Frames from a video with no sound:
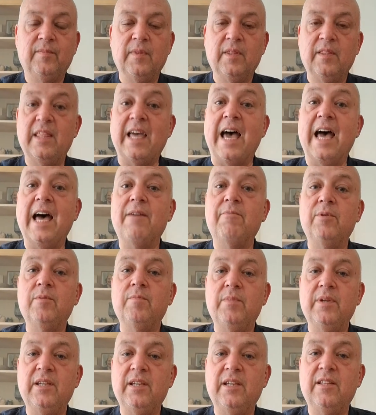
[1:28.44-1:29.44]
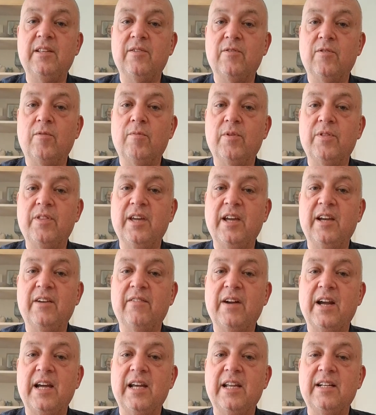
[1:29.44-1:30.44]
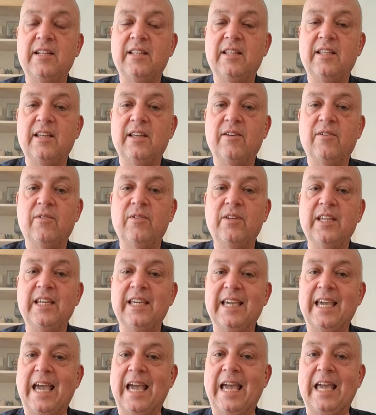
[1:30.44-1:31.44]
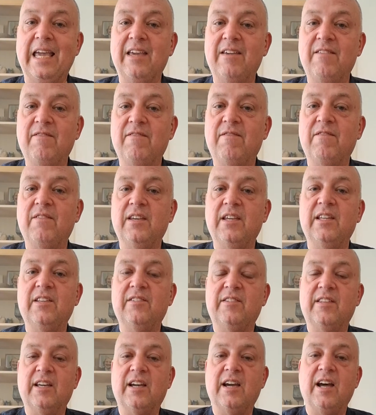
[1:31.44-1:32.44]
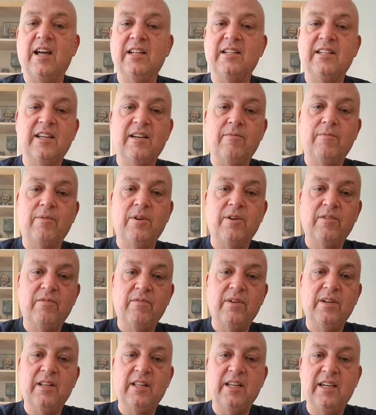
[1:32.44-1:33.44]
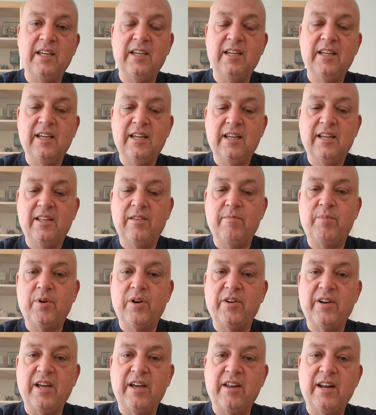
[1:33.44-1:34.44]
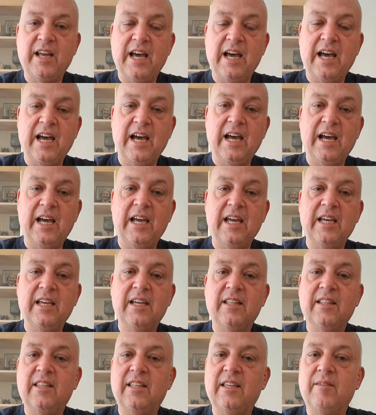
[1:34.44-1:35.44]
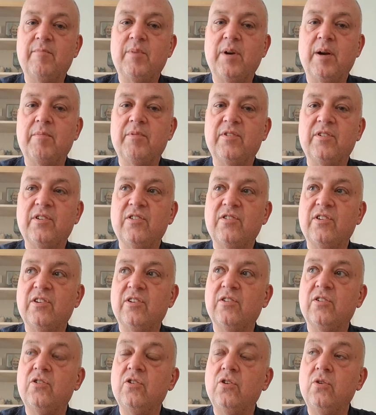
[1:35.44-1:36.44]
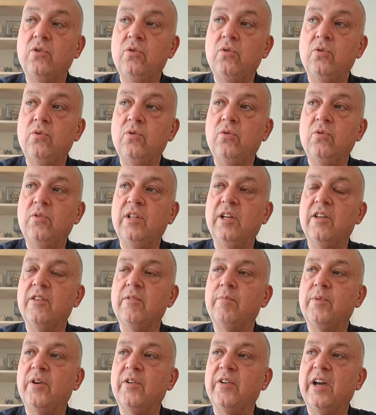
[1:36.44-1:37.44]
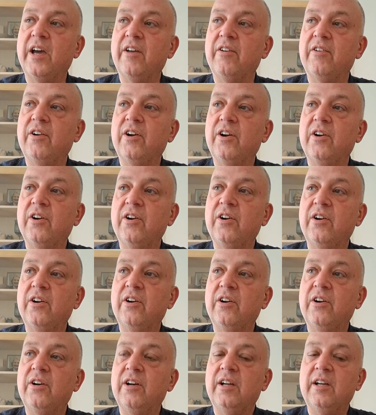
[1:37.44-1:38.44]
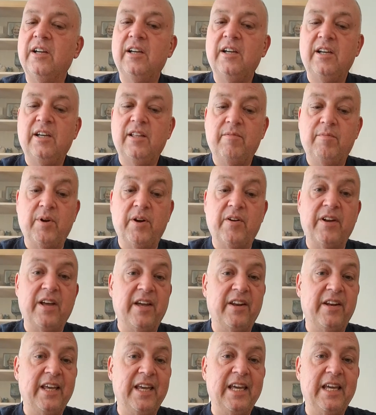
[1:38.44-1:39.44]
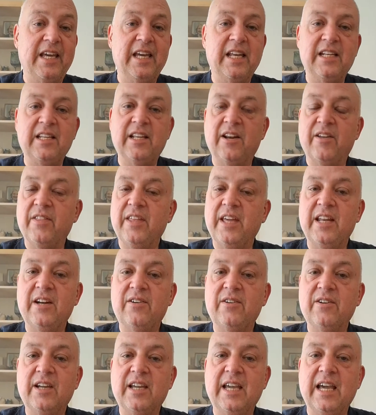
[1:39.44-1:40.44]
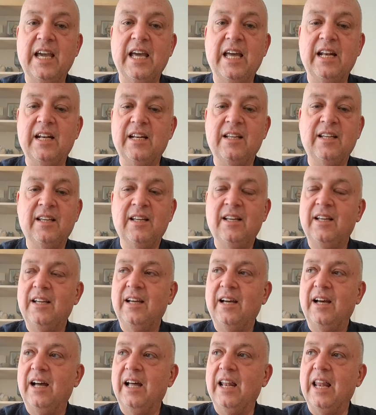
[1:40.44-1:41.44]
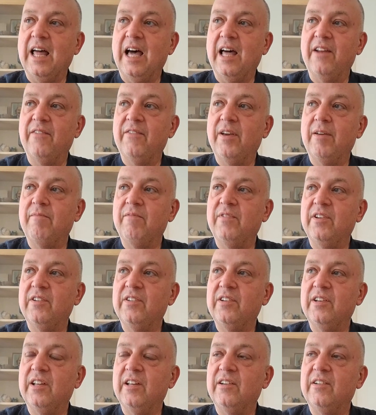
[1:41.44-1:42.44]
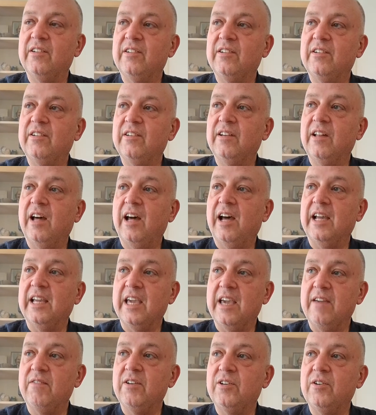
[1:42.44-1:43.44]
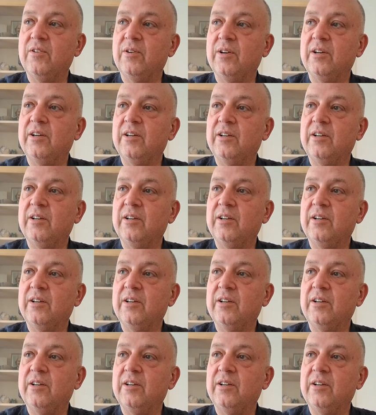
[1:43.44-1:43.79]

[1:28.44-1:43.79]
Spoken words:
That would be the normal thing, right? Only gave is the content word, really. The pronoun I, the preposition to, the other pronoun her, pronoun it. They don't get a lot of emphasis. I gave it to her.